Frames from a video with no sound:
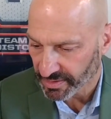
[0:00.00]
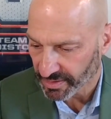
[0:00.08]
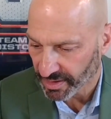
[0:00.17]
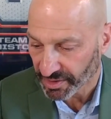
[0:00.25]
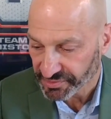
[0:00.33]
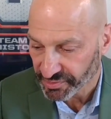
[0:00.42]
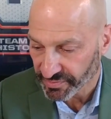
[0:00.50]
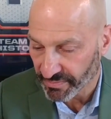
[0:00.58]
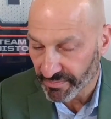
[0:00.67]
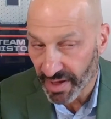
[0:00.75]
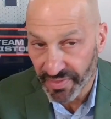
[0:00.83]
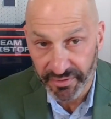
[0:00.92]
also the
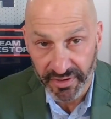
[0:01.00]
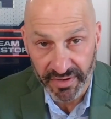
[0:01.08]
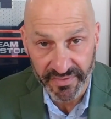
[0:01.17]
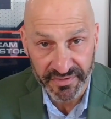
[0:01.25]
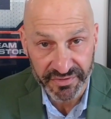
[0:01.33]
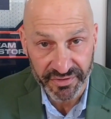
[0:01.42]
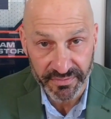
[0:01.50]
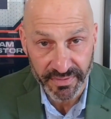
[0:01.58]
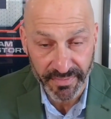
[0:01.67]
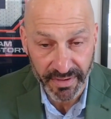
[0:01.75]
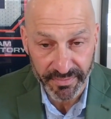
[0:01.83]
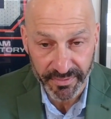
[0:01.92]
mother of a SERMA
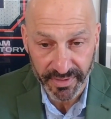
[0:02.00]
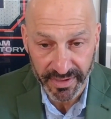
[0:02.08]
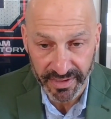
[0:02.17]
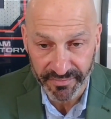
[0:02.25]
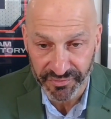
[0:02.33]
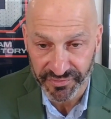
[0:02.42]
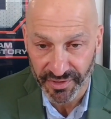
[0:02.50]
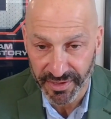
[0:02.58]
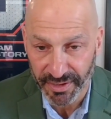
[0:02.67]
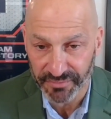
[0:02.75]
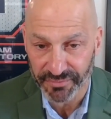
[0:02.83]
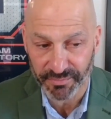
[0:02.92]
member. We got to give a shout
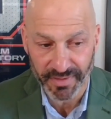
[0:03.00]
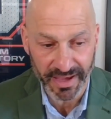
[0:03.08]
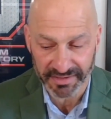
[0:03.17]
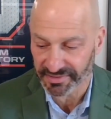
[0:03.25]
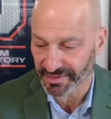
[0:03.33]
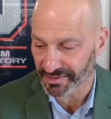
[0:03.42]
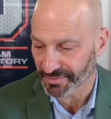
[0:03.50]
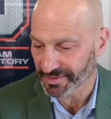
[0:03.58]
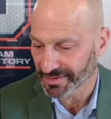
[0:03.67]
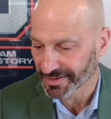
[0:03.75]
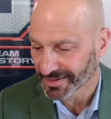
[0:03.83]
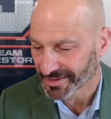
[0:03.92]
out to Max
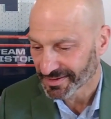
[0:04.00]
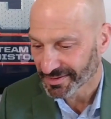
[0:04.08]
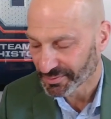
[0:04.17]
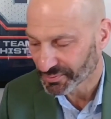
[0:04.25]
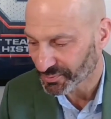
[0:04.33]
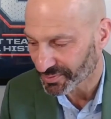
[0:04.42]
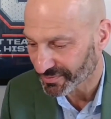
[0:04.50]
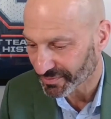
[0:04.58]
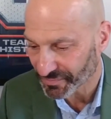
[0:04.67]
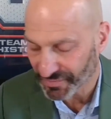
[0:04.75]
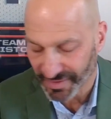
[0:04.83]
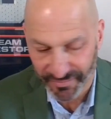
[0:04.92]
Adelman, who's one of
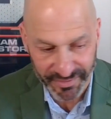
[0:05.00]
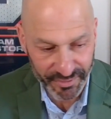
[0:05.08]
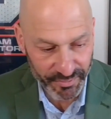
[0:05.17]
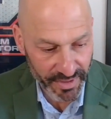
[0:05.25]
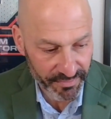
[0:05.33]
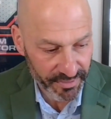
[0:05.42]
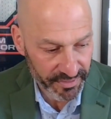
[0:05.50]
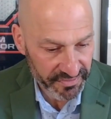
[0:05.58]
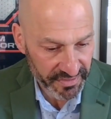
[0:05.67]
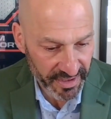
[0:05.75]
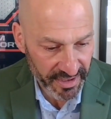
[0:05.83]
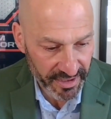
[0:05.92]
our favorite new members,
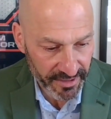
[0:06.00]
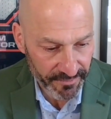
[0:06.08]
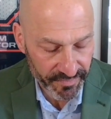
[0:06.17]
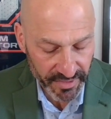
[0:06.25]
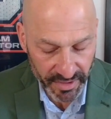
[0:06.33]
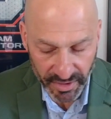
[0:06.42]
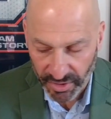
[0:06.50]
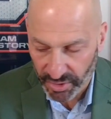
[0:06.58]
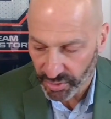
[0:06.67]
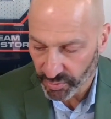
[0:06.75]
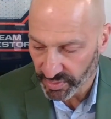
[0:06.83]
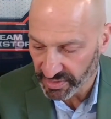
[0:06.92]

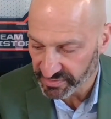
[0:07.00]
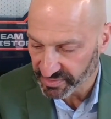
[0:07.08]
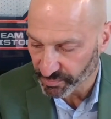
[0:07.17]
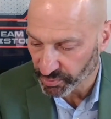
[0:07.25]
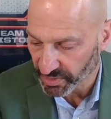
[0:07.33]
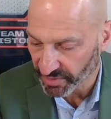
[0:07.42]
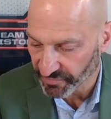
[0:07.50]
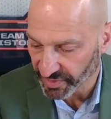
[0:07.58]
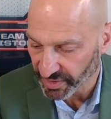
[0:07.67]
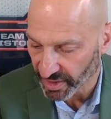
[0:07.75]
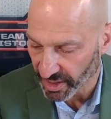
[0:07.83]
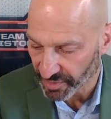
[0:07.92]
who is a
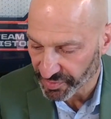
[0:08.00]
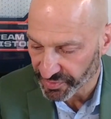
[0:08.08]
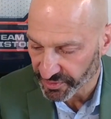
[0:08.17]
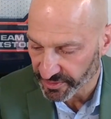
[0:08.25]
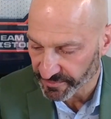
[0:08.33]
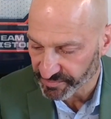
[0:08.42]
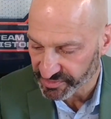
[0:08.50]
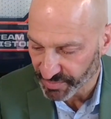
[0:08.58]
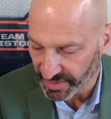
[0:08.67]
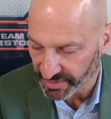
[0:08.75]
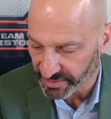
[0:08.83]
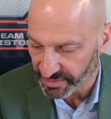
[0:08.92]
prolific author,
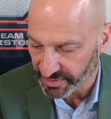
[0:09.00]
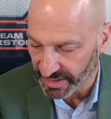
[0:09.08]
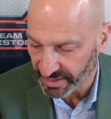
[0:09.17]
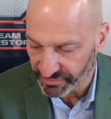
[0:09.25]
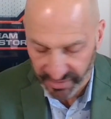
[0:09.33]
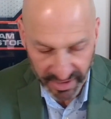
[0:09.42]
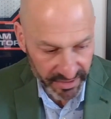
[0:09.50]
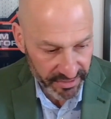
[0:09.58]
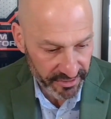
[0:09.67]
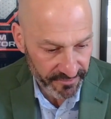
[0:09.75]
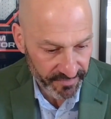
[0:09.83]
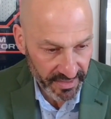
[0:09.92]
speaker,
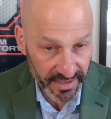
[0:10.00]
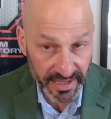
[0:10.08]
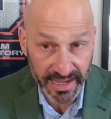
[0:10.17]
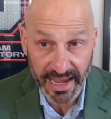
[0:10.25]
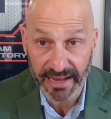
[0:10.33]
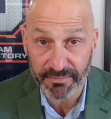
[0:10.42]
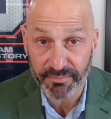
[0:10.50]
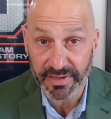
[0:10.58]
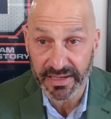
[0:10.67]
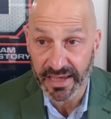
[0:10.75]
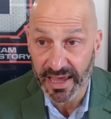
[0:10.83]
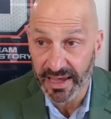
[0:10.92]
educator,
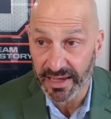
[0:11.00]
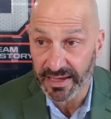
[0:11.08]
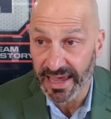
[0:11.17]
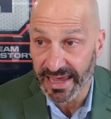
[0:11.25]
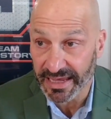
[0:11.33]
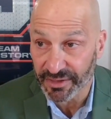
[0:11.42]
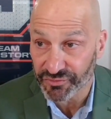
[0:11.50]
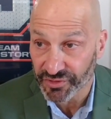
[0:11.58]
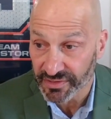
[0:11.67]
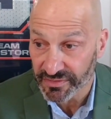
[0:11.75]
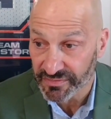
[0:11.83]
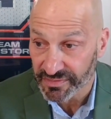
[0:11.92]
NBA
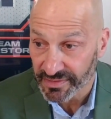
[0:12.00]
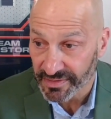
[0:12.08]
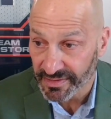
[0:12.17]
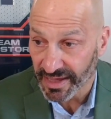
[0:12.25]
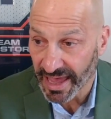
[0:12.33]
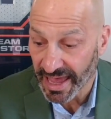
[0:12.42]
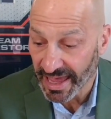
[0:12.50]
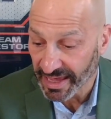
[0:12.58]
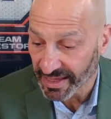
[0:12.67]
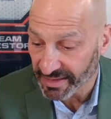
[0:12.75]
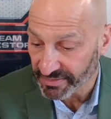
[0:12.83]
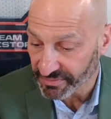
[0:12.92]
agent,
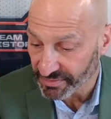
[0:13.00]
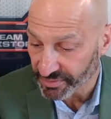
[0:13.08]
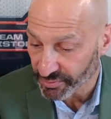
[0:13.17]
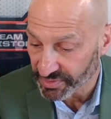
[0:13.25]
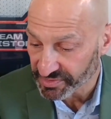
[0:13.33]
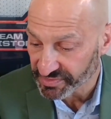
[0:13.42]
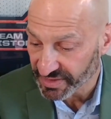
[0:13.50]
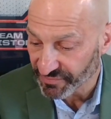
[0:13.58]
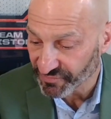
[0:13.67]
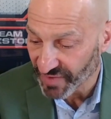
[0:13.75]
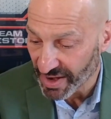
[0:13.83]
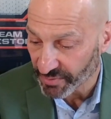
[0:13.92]
and who is the
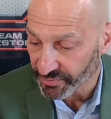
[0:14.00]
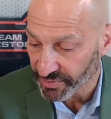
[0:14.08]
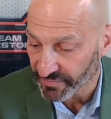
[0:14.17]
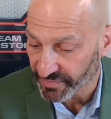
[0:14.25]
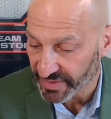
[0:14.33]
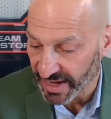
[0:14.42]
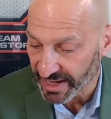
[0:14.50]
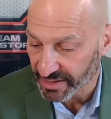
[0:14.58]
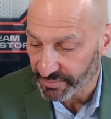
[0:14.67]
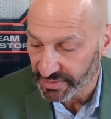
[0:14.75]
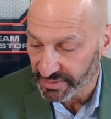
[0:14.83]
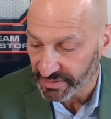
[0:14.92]
founder of the
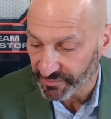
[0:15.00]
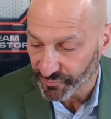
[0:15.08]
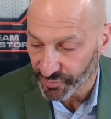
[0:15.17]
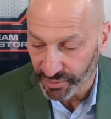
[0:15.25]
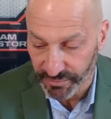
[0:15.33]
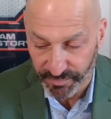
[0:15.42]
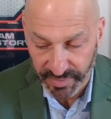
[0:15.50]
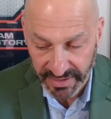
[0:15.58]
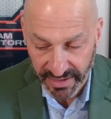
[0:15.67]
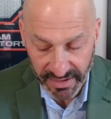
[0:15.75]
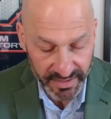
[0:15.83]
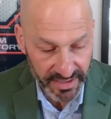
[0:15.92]
Adelman Firm
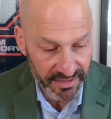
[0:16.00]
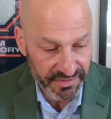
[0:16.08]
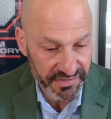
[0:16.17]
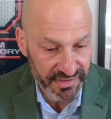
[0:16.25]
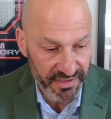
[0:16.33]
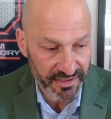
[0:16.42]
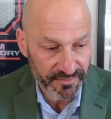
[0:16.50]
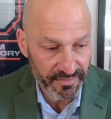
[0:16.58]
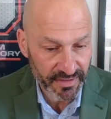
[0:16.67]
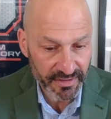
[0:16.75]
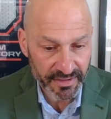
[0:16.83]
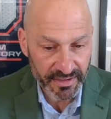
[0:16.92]
PLLC,
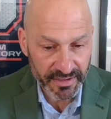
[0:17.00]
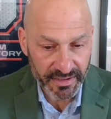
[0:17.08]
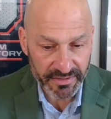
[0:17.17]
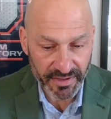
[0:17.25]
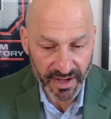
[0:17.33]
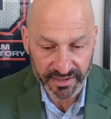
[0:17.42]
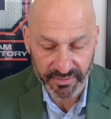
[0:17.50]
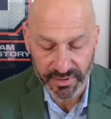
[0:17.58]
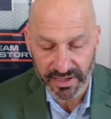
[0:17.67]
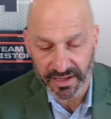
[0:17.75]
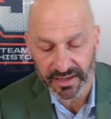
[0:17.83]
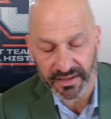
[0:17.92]

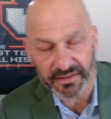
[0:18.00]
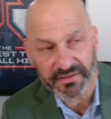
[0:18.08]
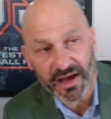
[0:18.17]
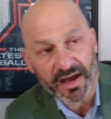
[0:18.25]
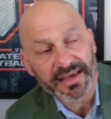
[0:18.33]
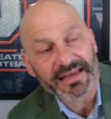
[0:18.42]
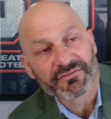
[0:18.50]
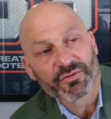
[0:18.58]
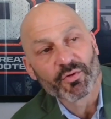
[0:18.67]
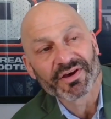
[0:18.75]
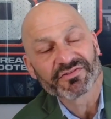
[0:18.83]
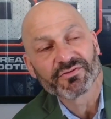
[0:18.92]
talking
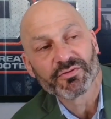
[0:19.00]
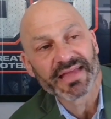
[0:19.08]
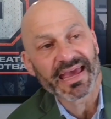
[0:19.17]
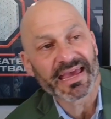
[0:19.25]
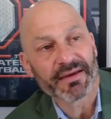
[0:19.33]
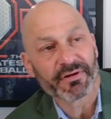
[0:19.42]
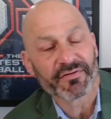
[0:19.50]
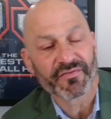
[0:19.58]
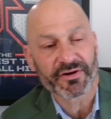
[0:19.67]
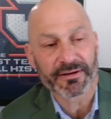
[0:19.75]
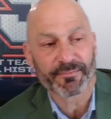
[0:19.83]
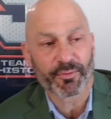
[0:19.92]
to us today about a
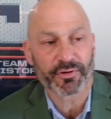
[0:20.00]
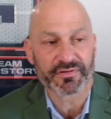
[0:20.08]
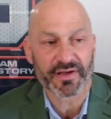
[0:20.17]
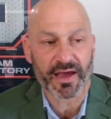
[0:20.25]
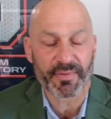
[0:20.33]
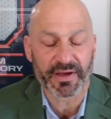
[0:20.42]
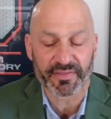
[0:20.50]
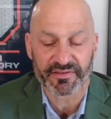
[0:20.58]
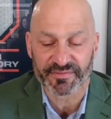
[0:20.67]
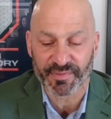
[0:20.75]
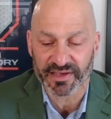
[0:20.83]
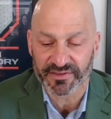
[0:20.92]
very important topic in the
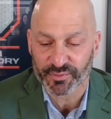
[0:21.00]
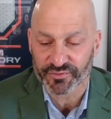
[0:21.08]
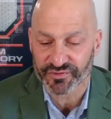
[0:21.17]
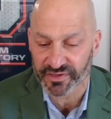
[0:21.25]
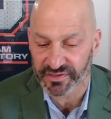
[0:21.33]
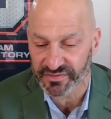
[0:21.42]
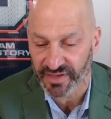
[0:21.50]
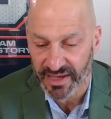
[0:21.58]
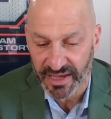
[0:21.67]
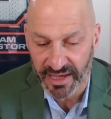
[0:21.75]
space, which is